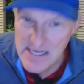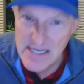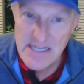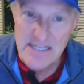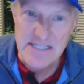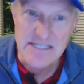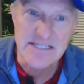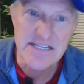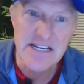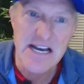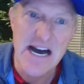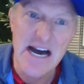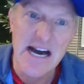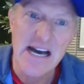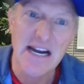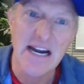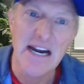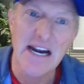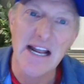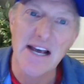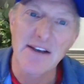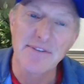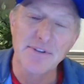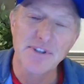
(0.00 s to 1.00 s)
not
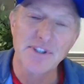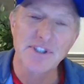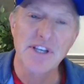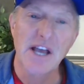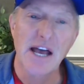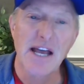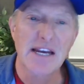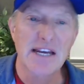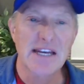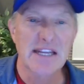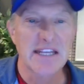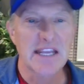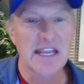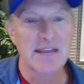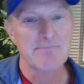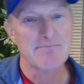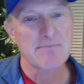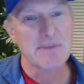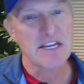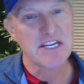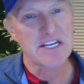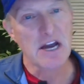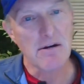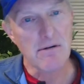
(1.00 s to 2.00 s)
enough sun to keep
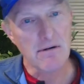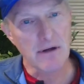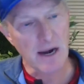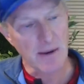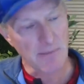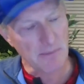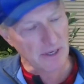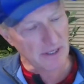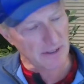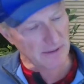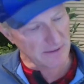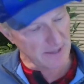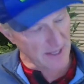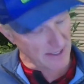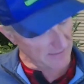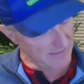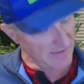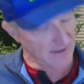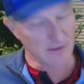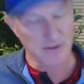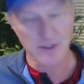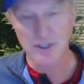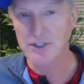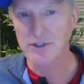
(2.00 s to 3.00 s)
me going. I'm gonna,
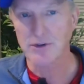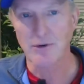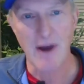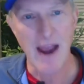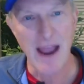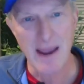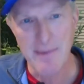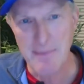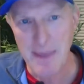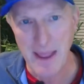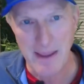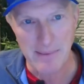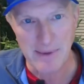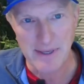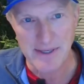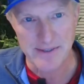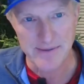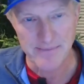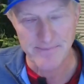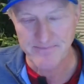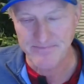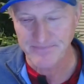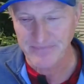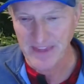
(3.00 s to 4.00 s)
they're just
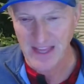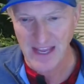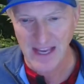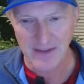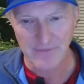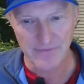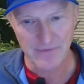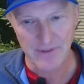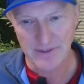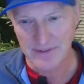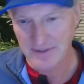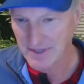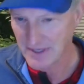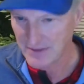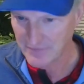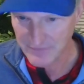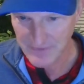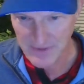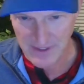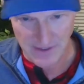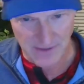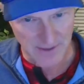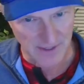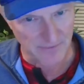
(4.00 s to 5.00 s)
crybabies. If the, if
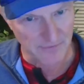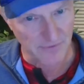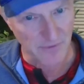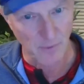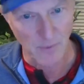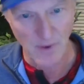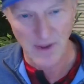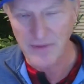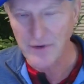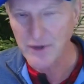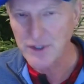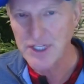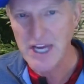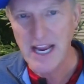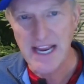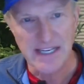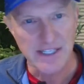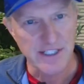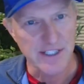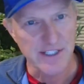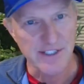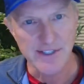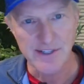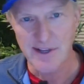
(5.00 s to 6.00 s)
the if the weather
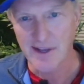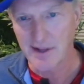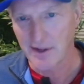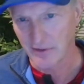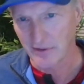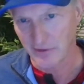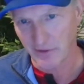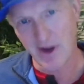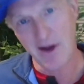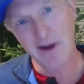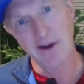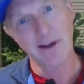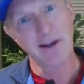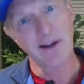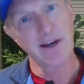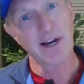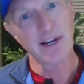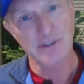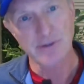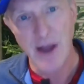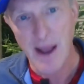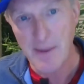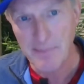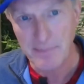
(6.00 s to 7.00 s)
changes, they're going
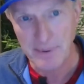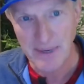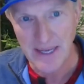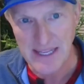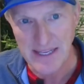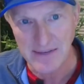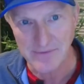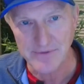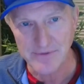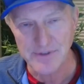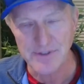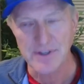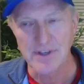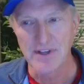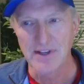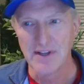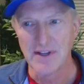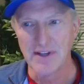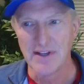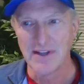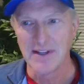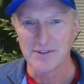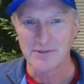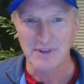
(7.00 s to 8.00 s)
to drop leaves.
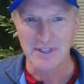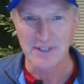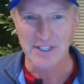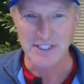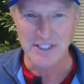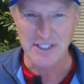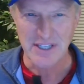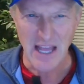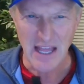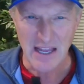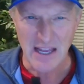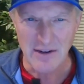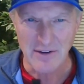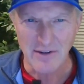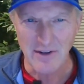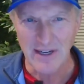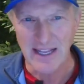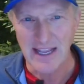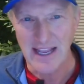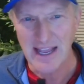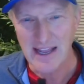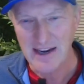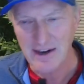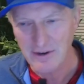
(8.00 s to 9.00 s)
But
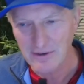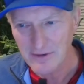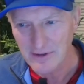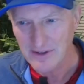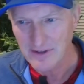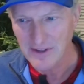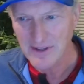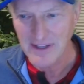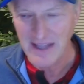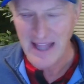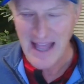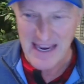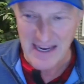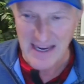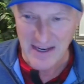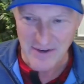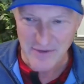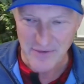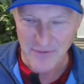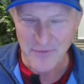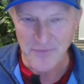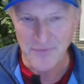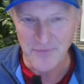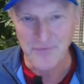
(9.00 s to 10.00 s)
generally, I don't
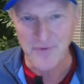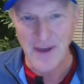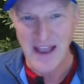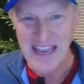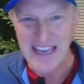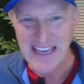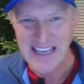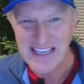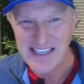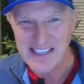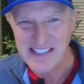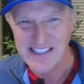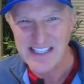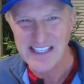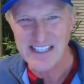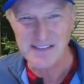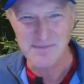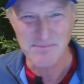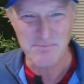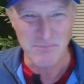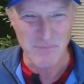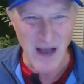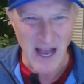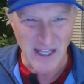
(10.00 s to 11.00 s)
like ficus
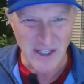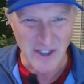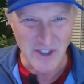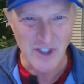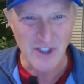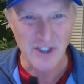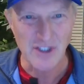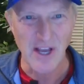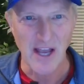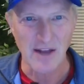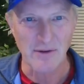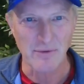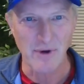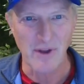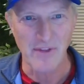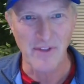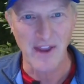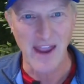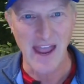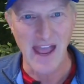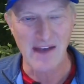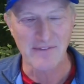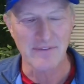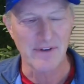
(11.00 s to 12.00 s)
as much. I'd
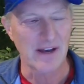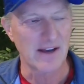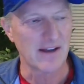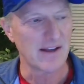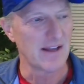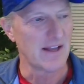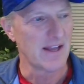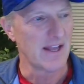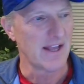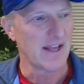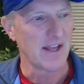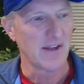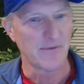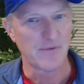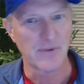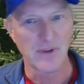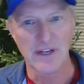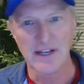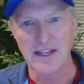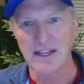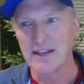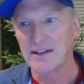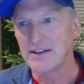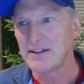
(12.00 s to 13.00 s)
rather have a
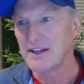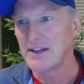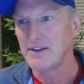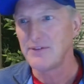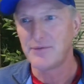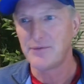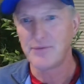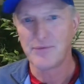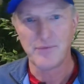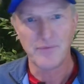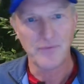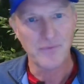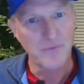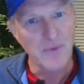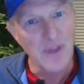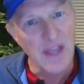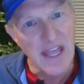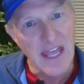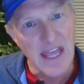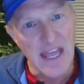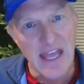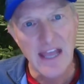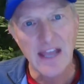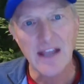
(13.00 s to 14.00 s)
fiddly leaf
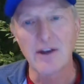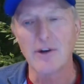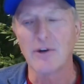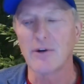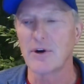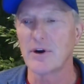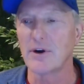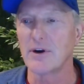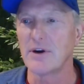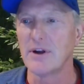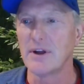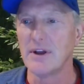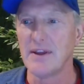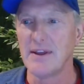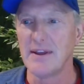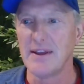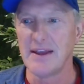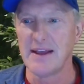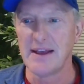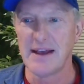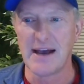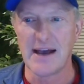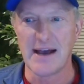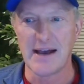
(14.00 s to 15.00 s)
fig or
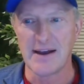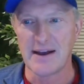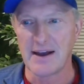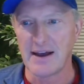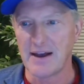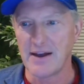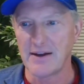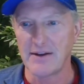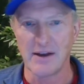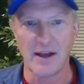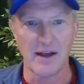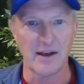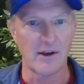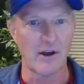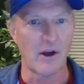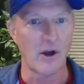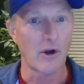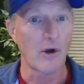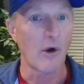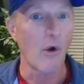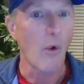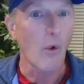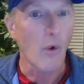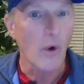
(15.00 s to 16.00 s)
uh,
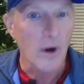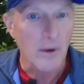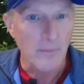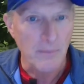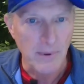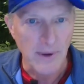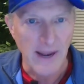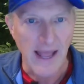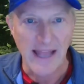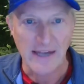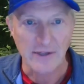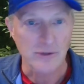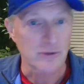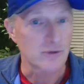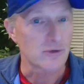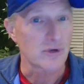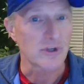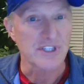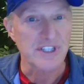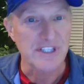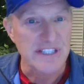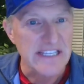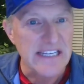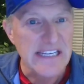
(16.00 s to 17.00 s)
a corn plant,
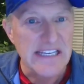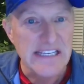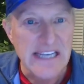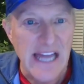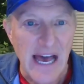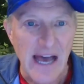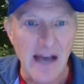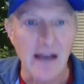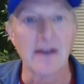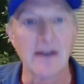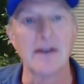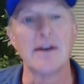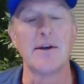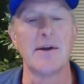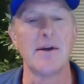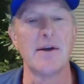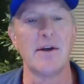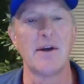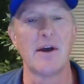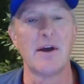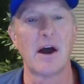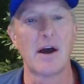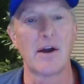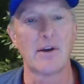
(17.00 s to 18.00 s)
Dracaena,
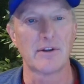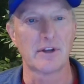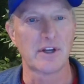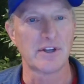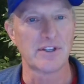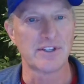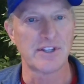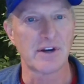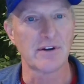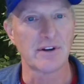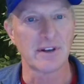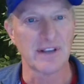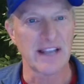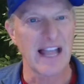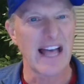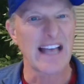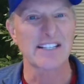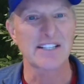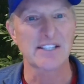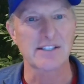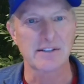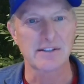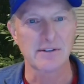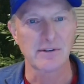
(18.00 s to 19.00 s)
or because they're
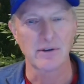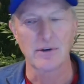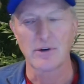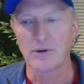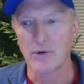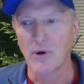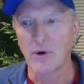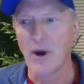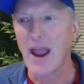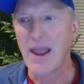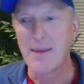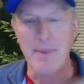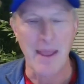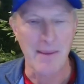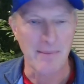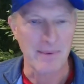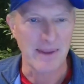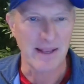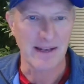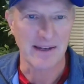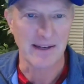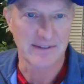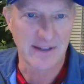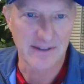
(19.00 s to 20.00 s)
less
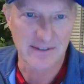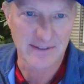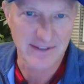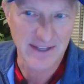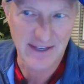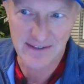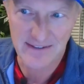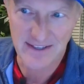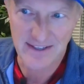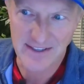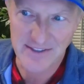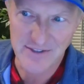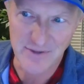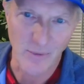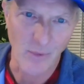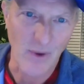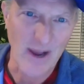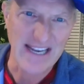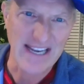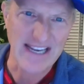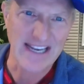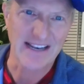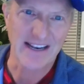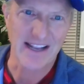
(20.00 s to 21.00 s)
crybaby. They're, they're less
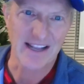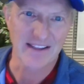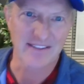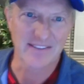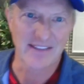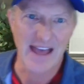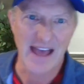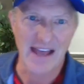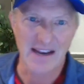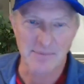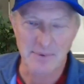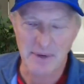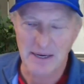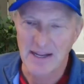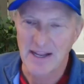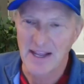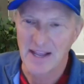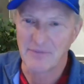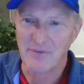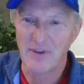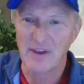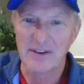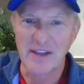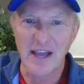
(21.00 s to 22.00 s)
whiny like that. But
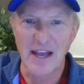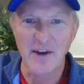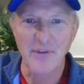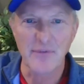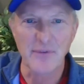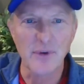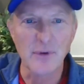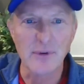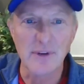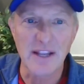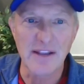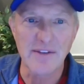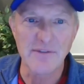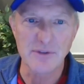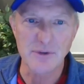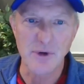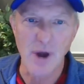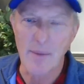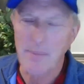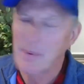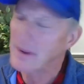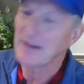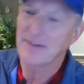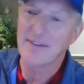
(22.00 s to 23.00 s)
if you get a few leaves
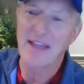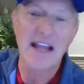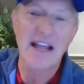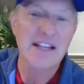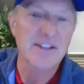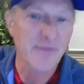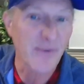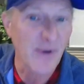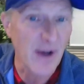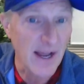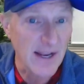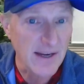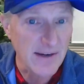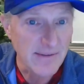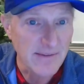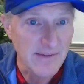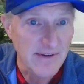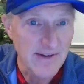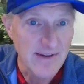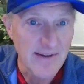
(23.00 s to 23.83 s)
dropping, that's fine.